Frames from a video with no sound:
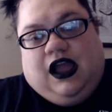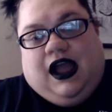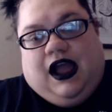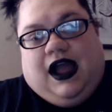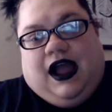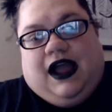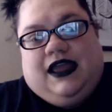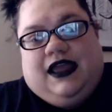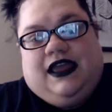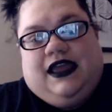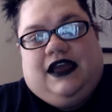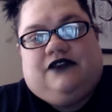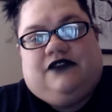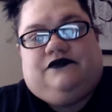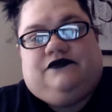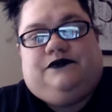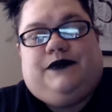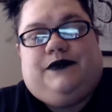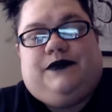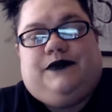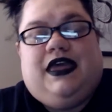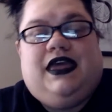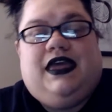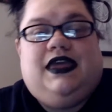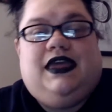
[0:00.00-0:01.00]
I have
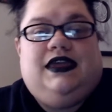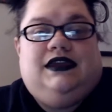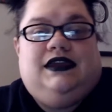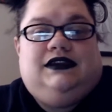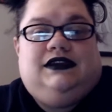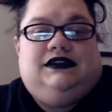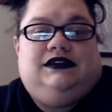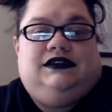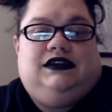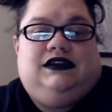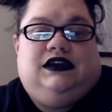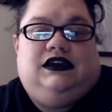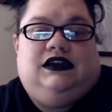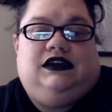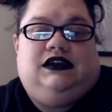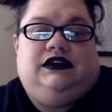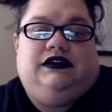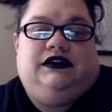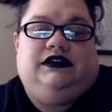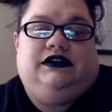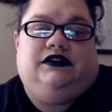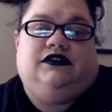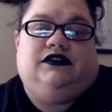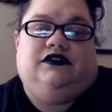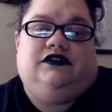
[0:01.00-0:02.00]
been,
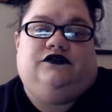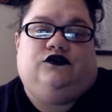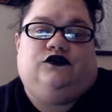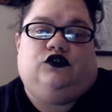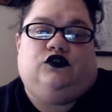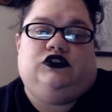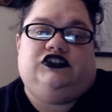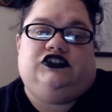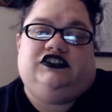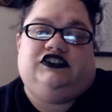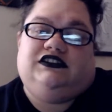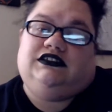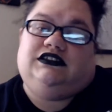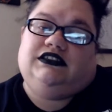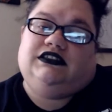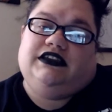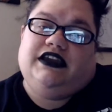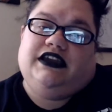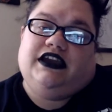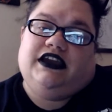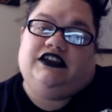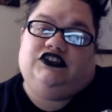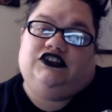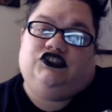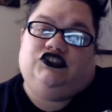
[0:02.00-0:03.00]
unfortunately,
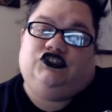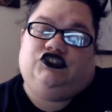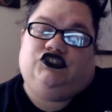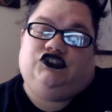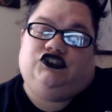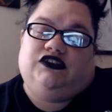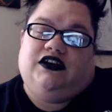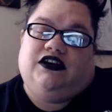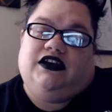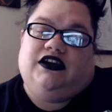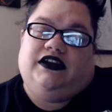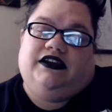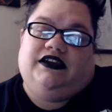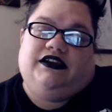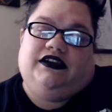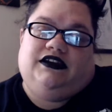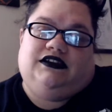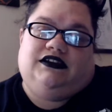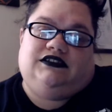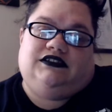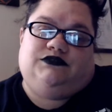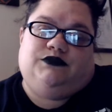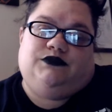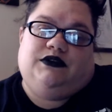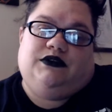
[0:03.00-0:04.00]
I
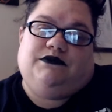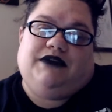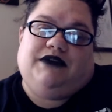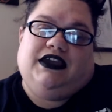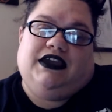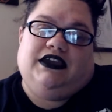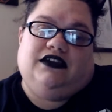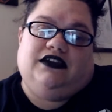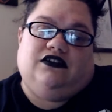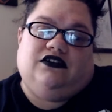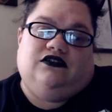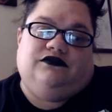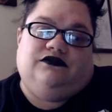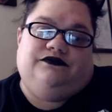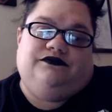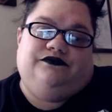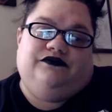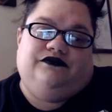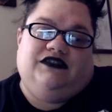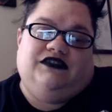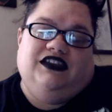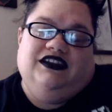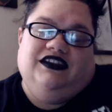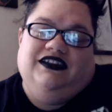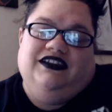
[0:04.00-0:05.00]
sprained my ankle.
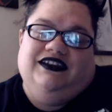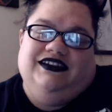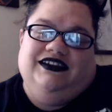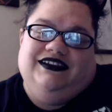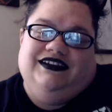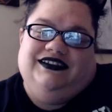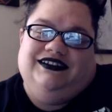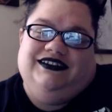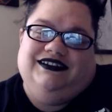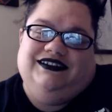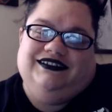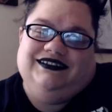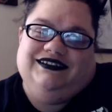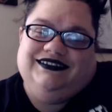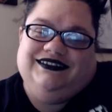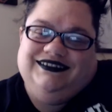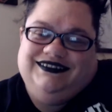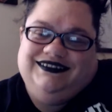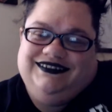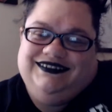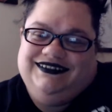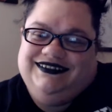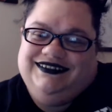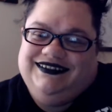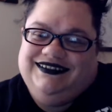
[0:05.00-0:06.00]

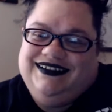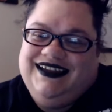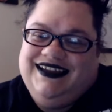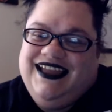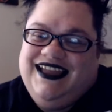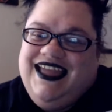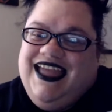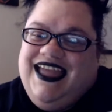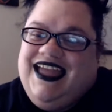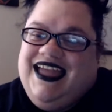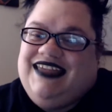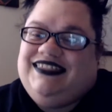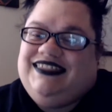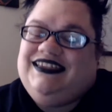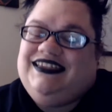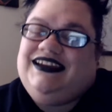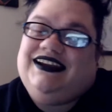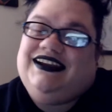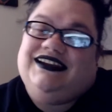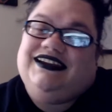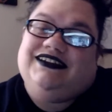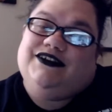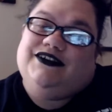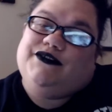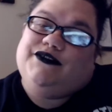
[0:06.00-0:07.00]
And then
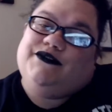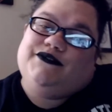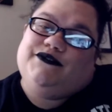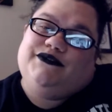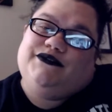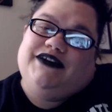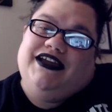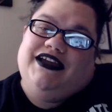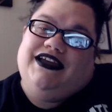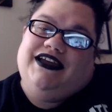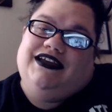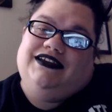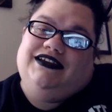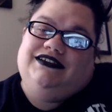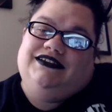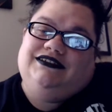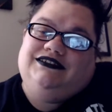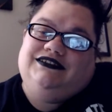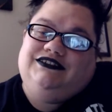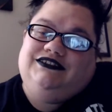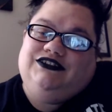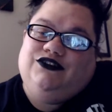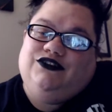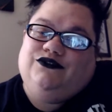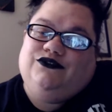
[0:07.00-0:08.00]
I go
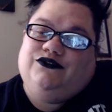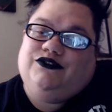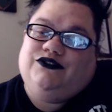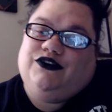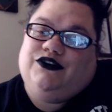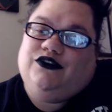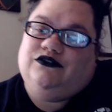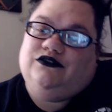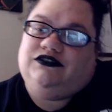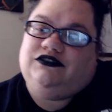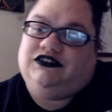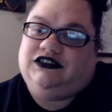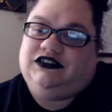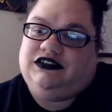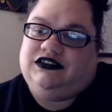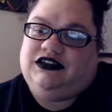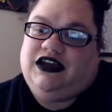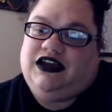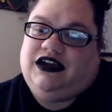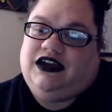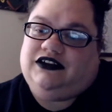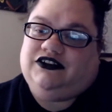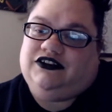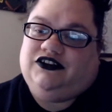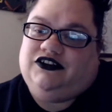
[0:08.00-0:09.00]
and don't go to the
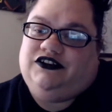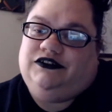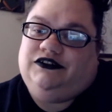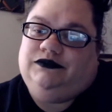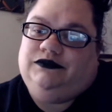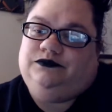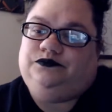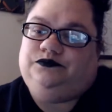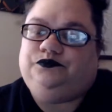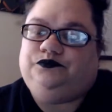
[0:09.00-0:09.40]
doctor